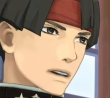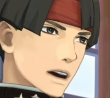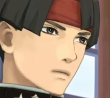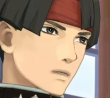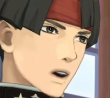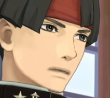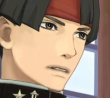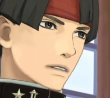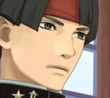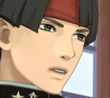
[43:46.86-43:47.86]
Surely this
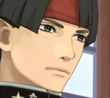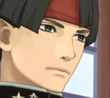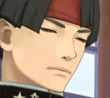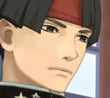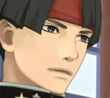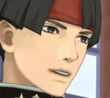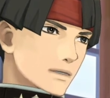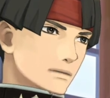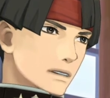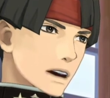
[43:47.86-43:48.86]
doesn't require an
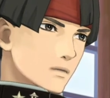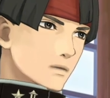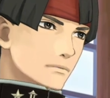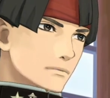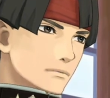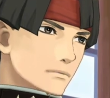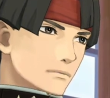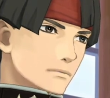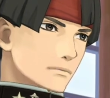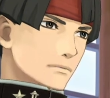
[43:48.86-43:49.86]
explanation. It
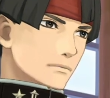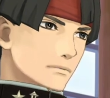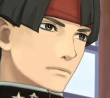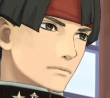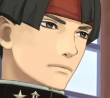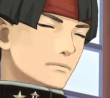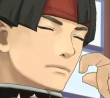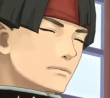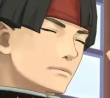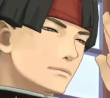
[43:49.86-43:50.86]
couldn't be more plain.